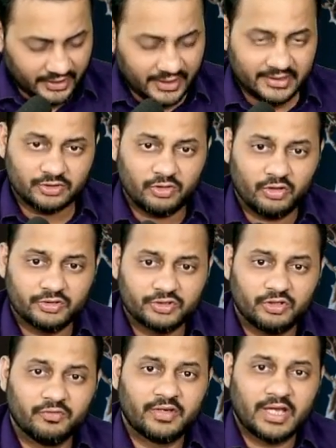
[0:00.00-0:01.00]
tax cost
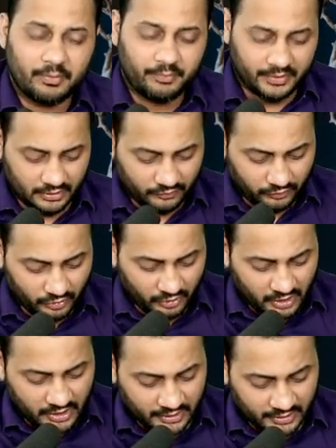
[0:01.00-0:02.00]
of capital for
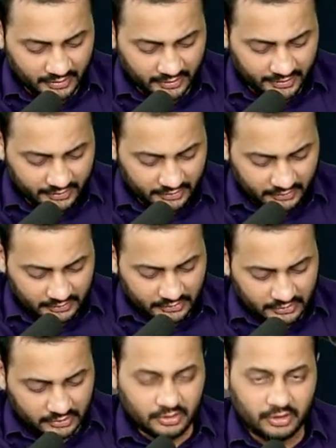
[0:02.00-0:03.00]
100
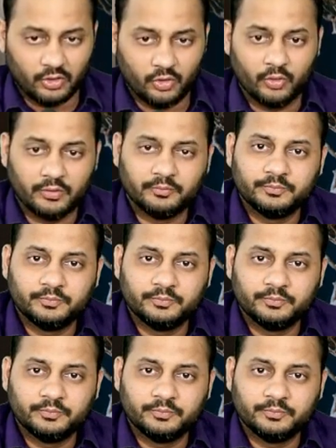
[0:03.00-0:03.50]
crore.